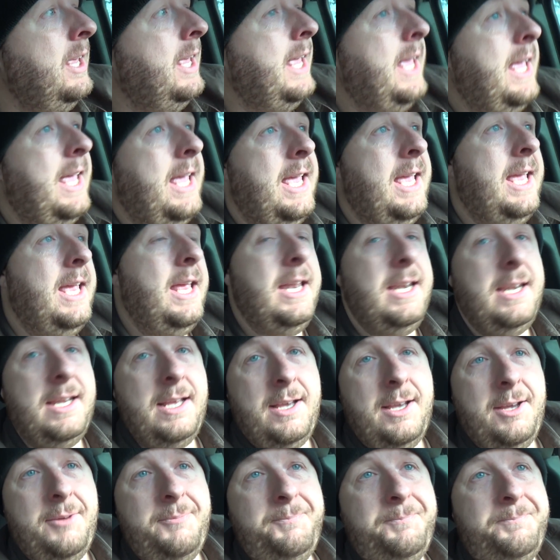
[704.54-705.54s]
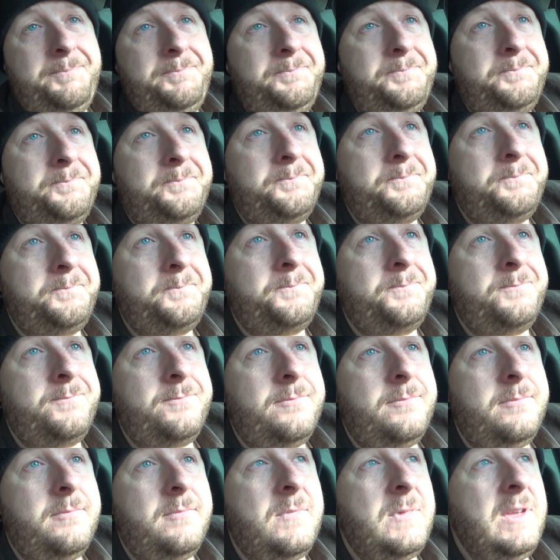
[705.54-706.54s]
and
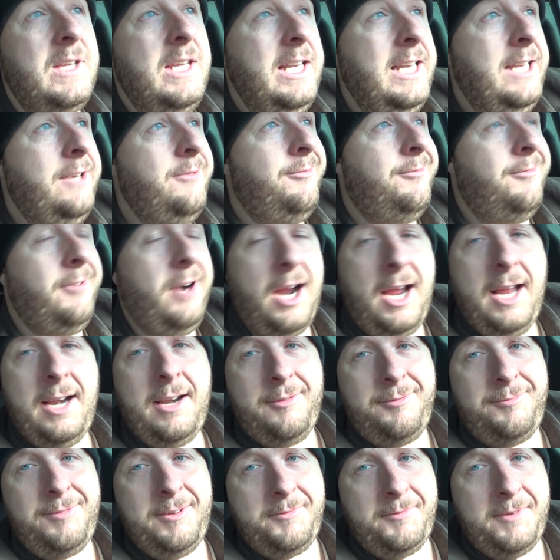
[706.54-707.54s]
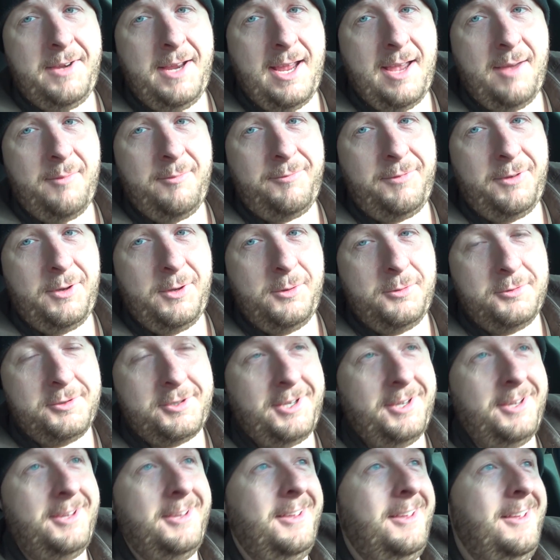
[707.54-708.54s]
it had fried a 50 amp
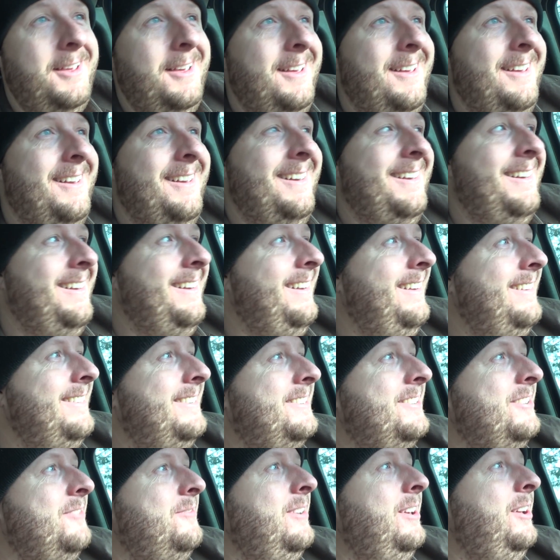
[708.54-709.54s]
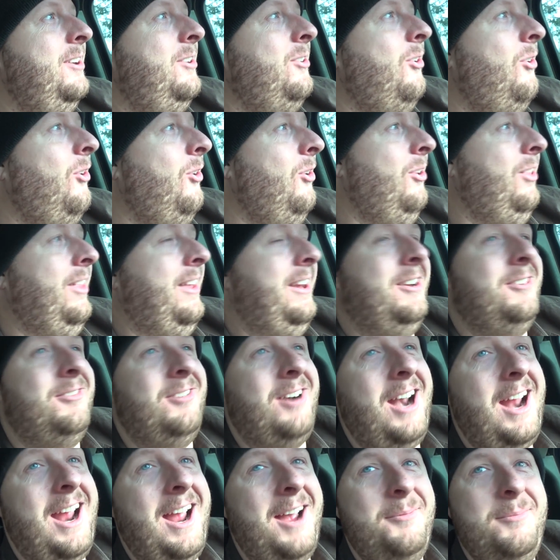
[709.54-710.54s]
fuse. So I'm like, holy
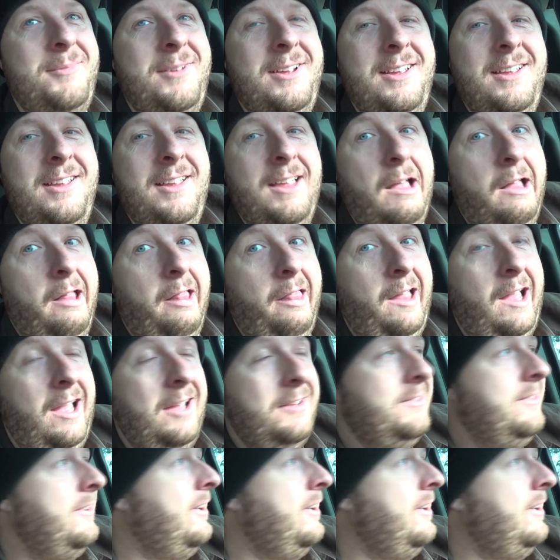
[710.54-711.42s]
crap! Oh, that's